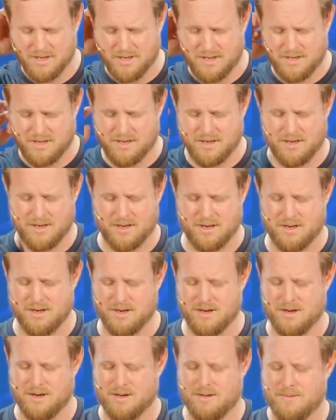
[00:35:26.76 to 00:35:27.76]

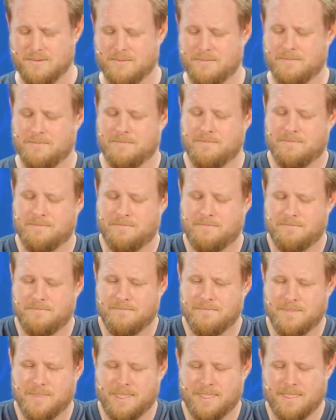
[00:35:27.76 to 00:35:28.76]

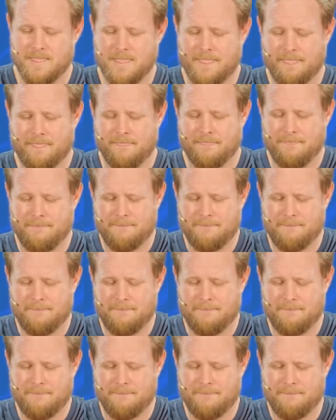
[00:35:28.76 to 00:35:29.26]
[no speech]